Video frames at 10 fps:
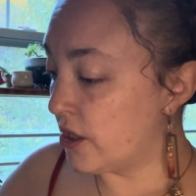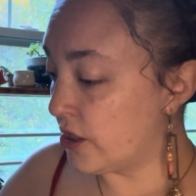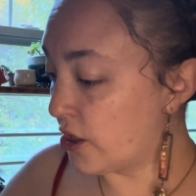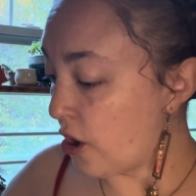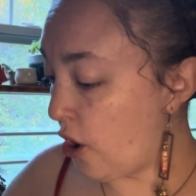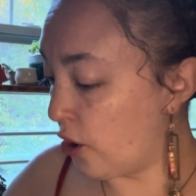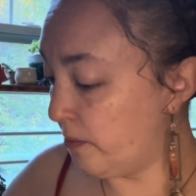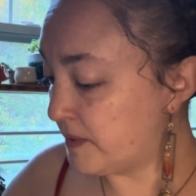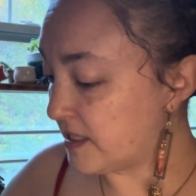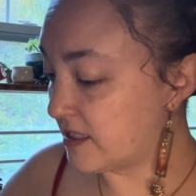Your
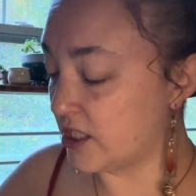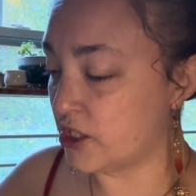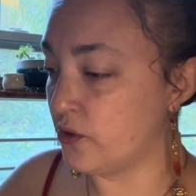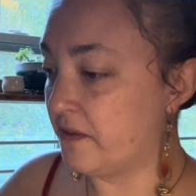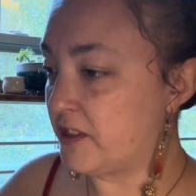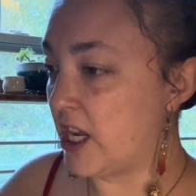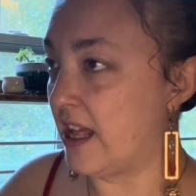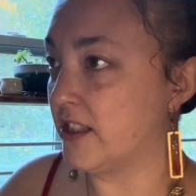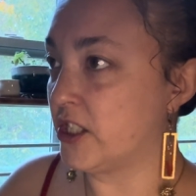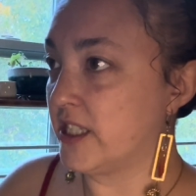hopes is the two of
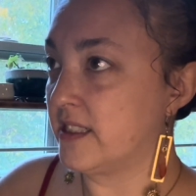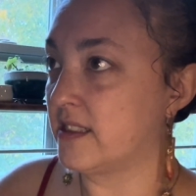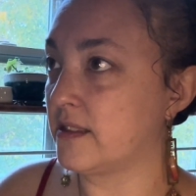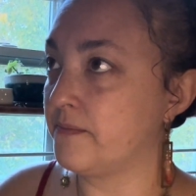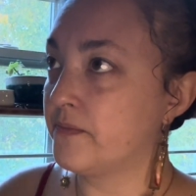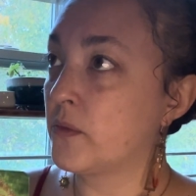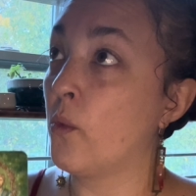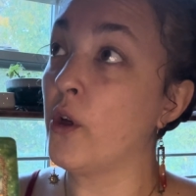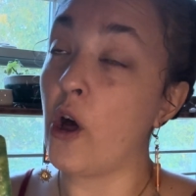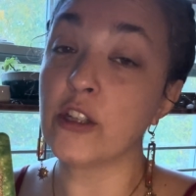challenges.
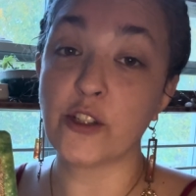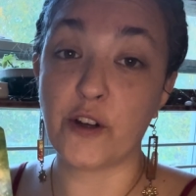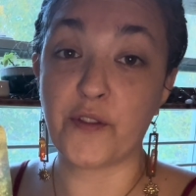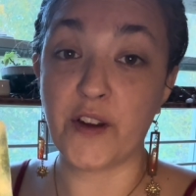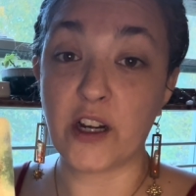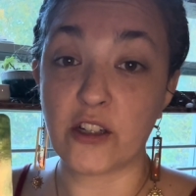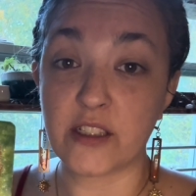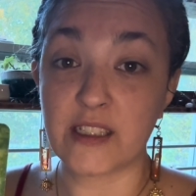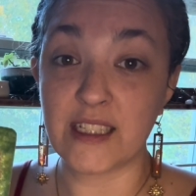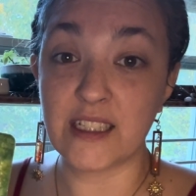Well, also your
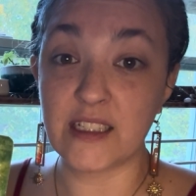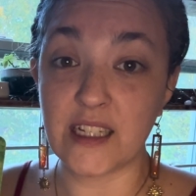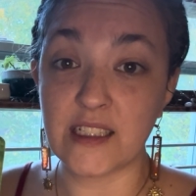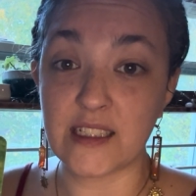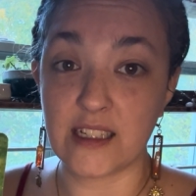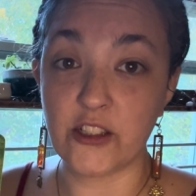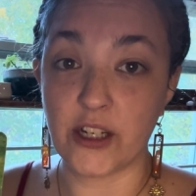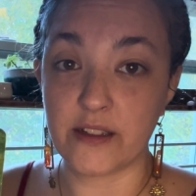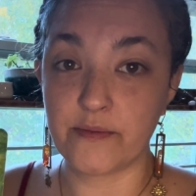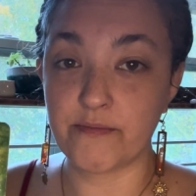fears. This is
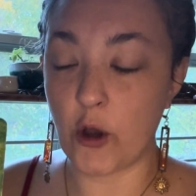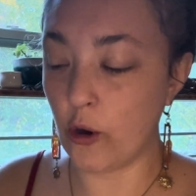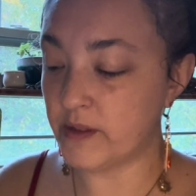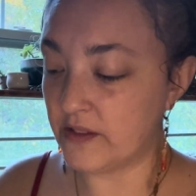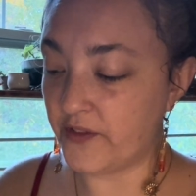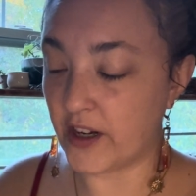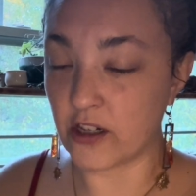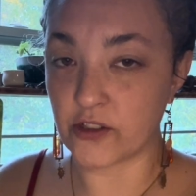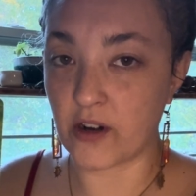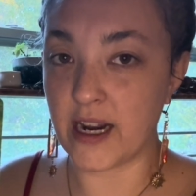indecision, hopes and
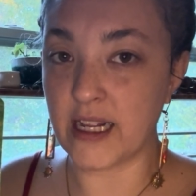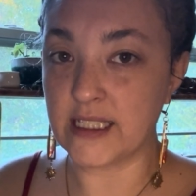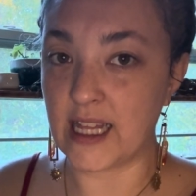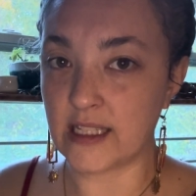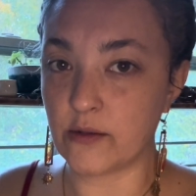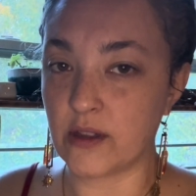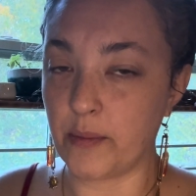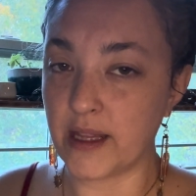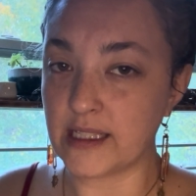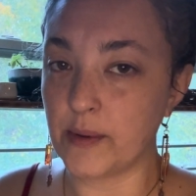fears, right? That's the
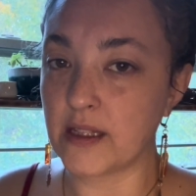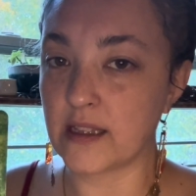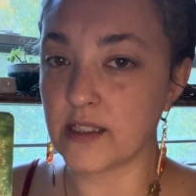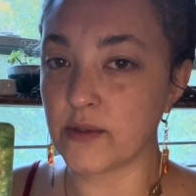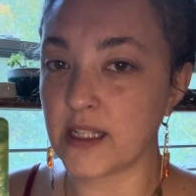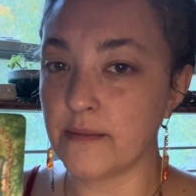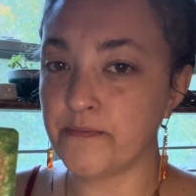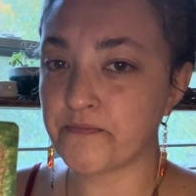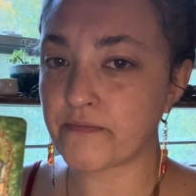placement that this was in.